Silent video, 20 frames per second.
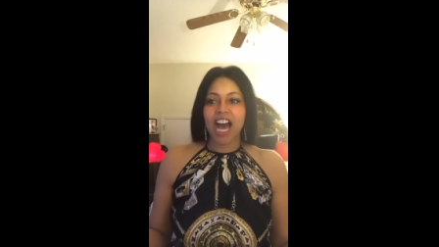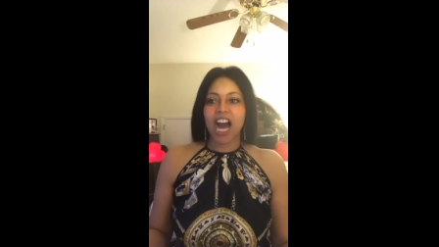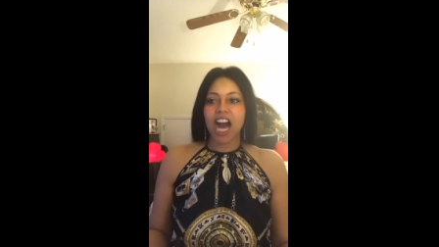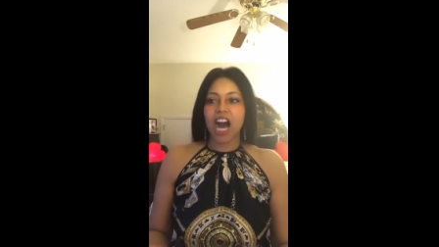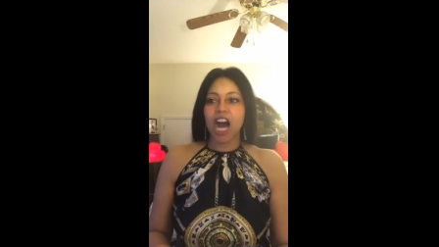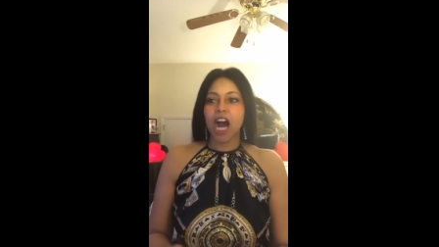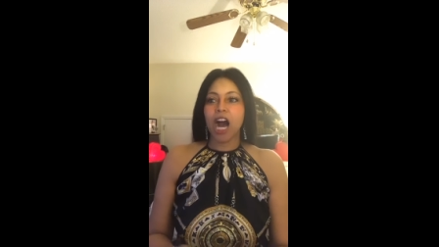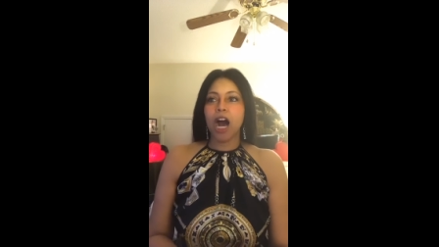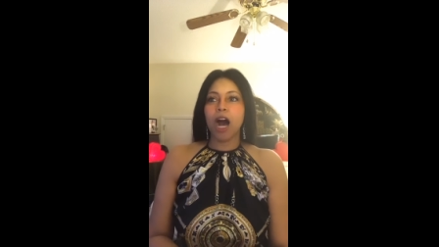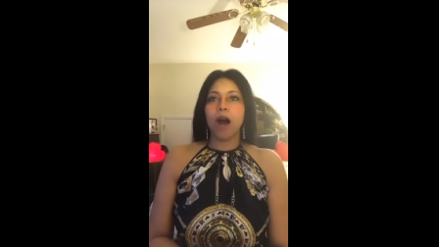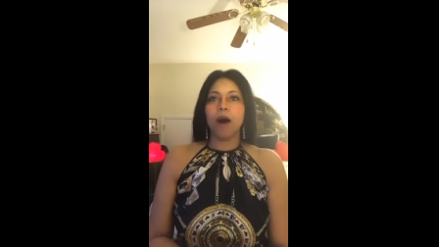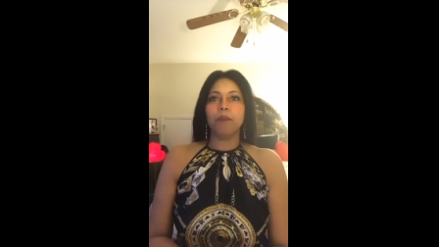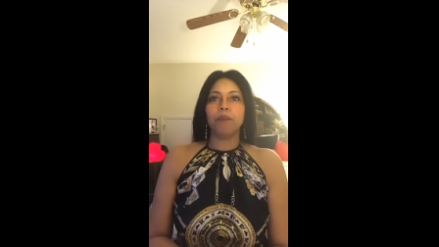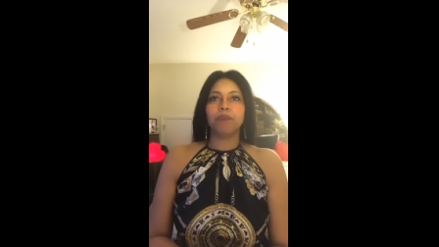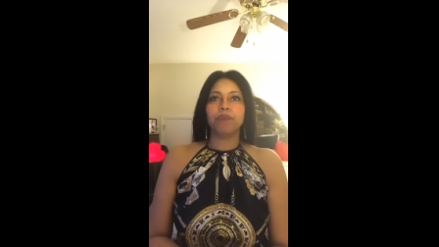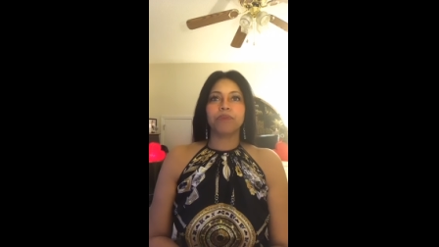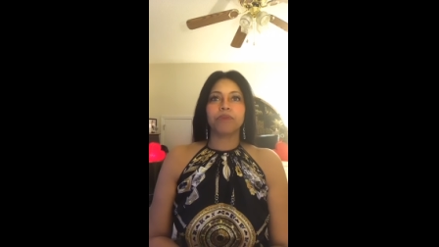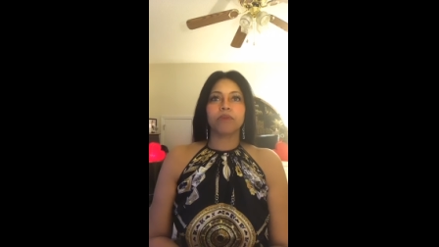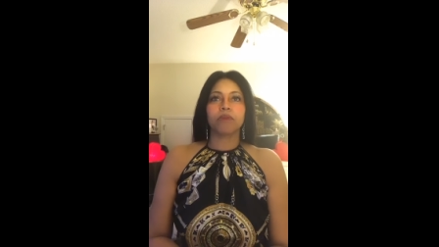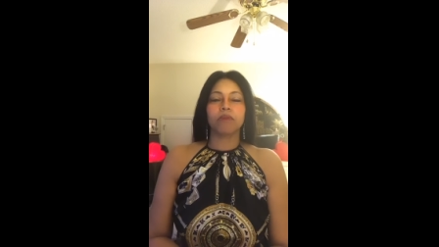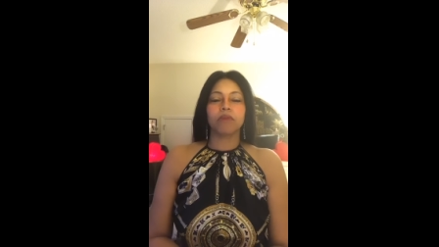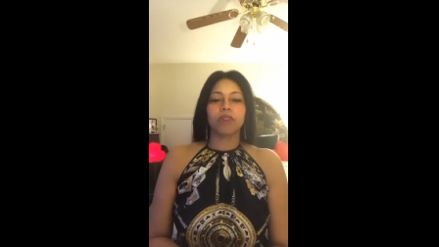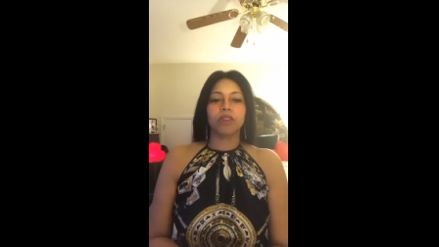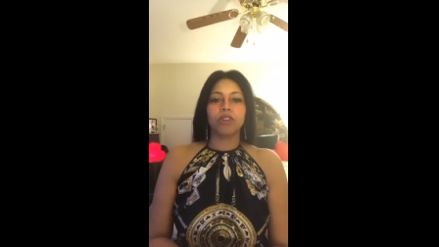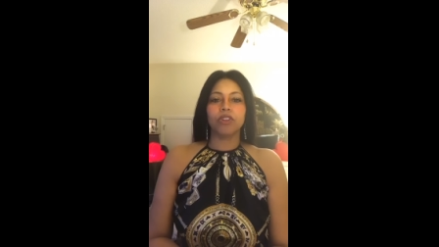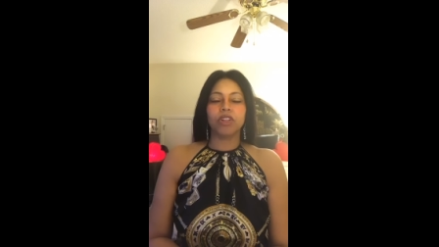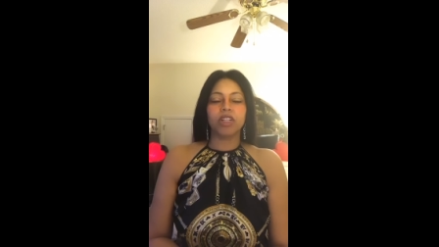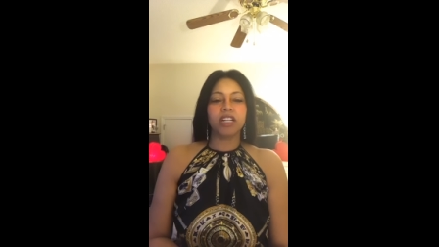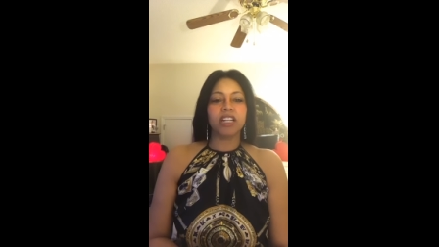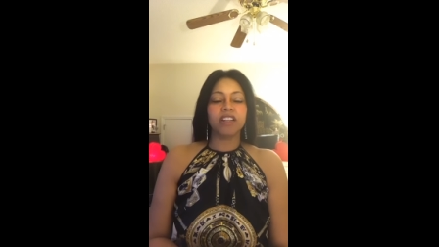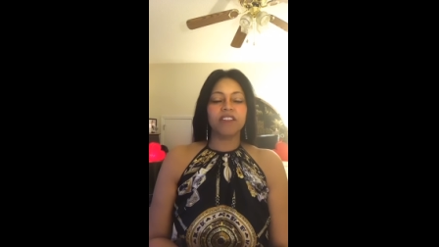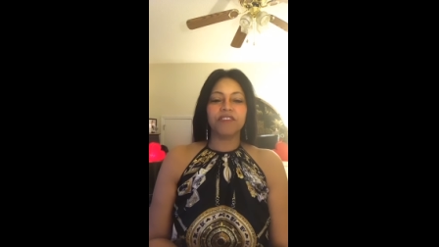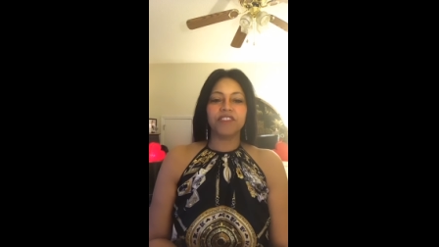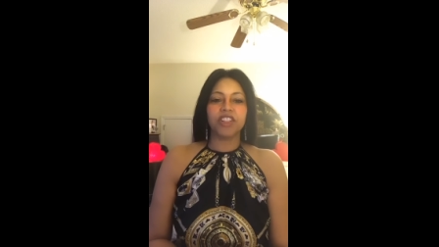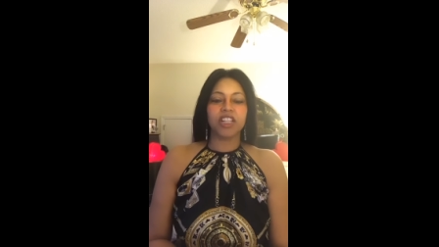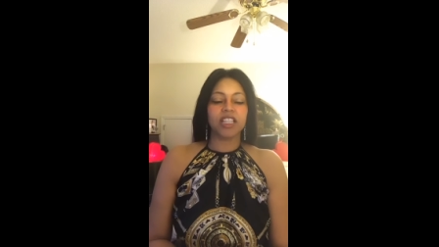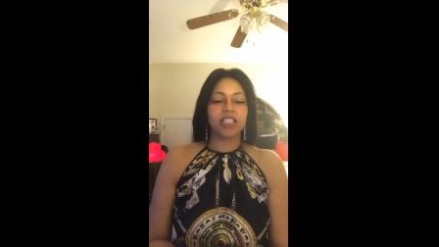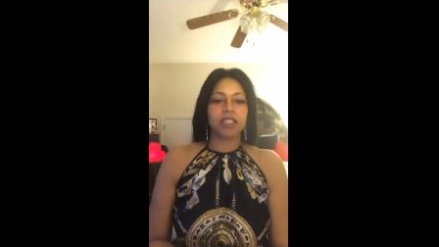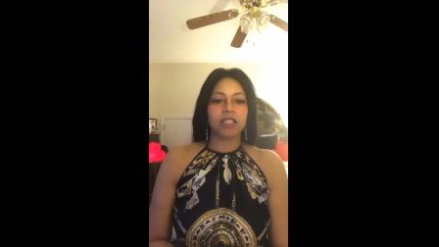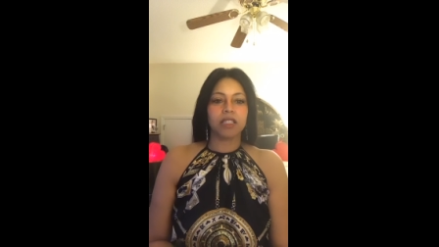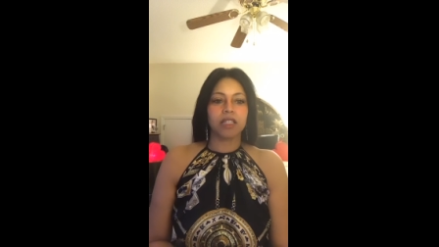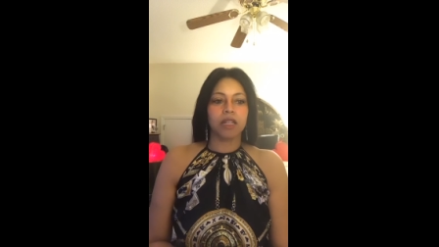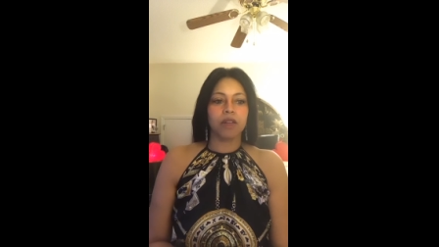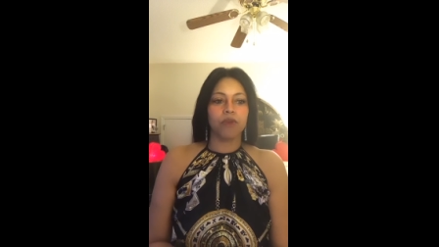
Um, you could have just